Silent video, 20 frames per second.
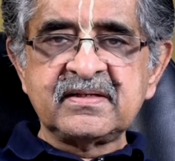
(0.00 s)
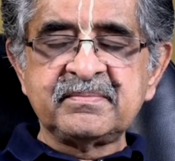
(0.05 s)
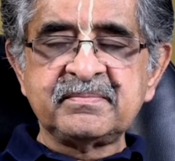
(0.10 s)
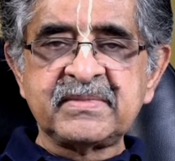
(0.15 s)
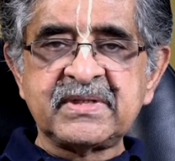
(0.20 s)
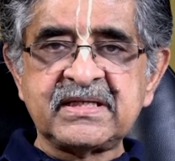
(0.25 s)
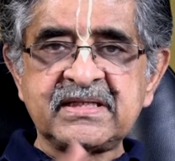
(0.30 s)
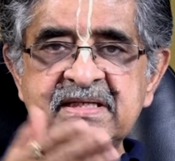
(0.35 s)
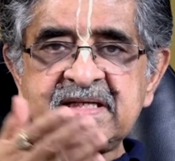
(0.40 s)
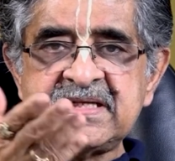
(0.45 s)

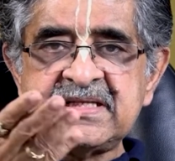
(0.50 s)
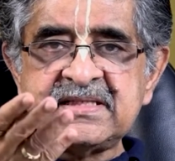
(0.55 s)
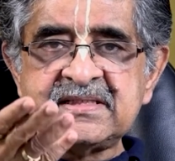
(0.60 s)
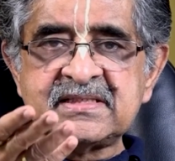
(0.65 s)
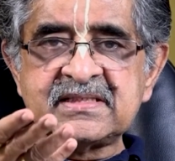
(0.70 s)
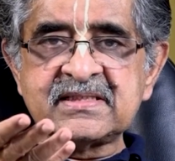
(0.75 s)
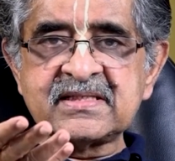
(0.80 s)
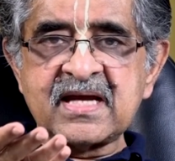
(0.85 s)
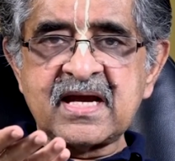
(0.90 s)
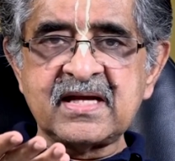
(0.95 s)
but
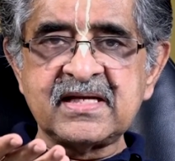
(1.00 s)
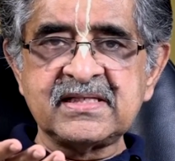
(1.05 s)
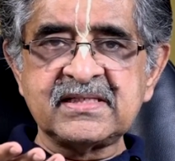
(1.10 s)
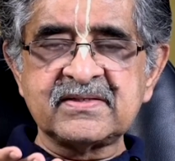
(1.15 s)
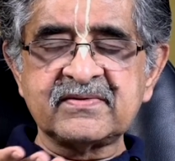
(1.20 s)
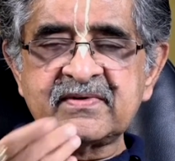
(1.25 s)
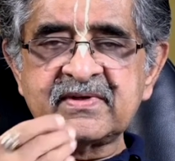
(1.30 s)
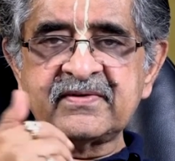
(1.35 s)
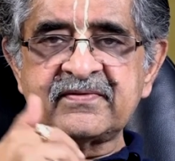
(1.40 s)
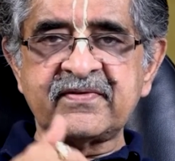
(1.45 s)
these
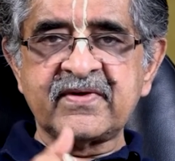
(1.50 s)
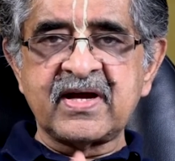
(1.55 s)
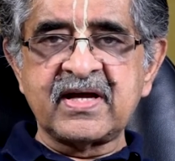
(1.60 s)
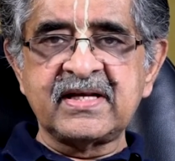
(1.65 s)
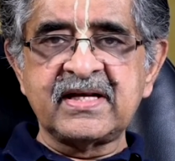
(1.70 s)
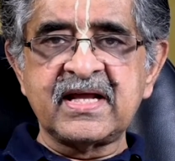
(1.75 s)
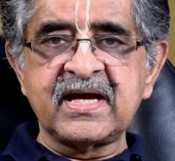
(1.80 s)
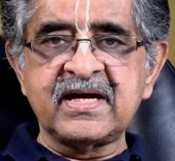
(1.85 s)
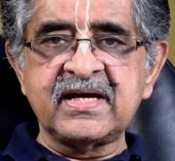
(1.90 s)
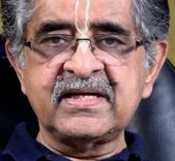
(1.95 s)
signs
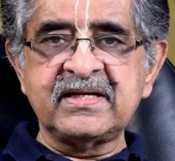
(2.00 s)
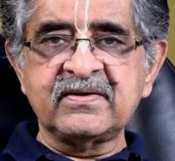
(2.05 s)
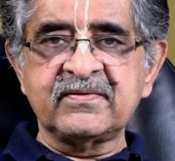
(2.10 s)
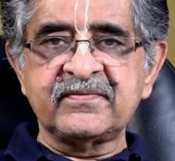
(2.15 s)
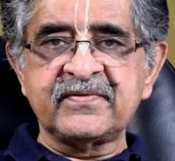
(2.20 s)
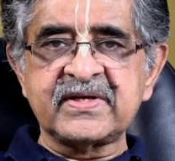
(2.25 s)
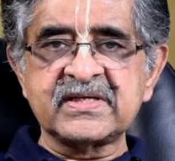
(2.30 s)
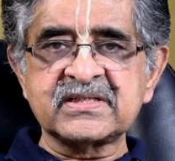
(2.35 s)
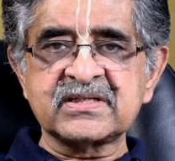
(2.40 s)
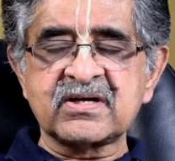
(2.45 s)
159
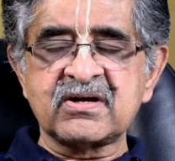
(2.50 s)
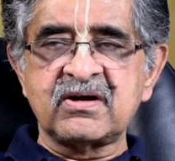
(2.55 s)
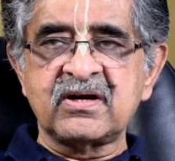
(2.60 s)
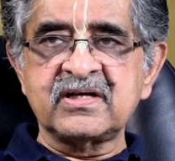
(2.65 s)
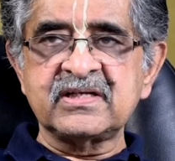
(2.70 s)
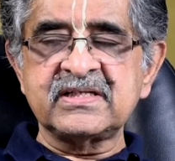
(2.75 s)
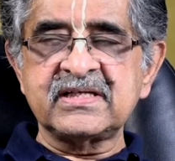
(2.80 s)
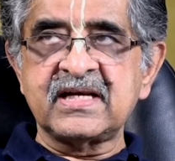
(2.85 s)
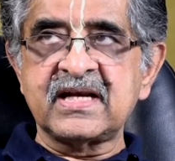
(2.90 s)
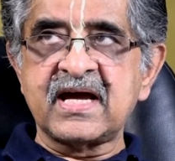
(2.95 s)
of
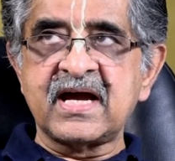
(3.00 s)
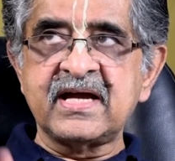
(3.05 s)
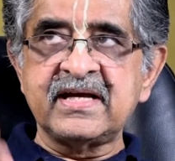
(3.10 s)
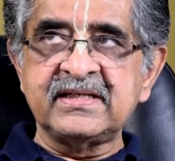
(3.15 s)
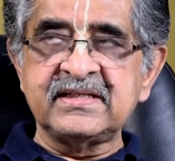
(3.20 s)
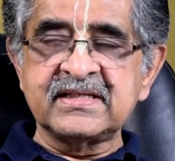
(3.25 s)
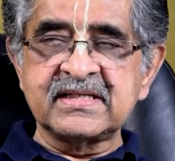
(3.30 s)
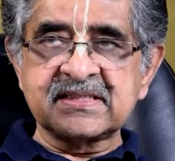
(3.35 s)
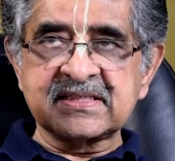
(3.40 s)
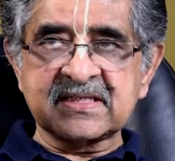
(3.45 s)
astrology lie
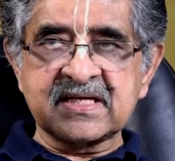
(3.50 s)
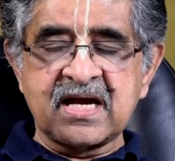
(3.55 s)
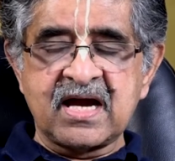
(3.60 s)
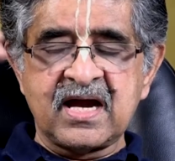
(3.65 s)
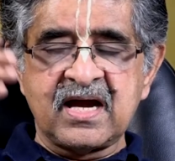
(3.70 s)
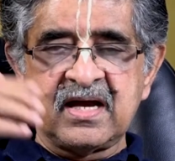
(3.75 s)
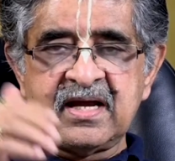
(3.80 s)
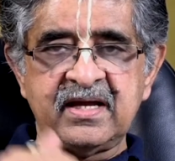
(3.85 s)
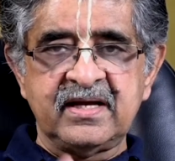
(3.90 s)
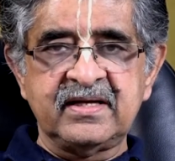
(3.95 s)
in the
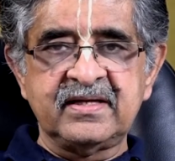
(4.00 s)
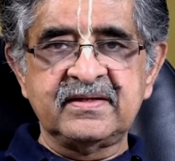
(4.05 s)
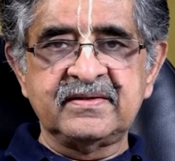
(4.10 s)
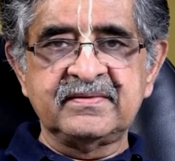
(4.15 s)
sky.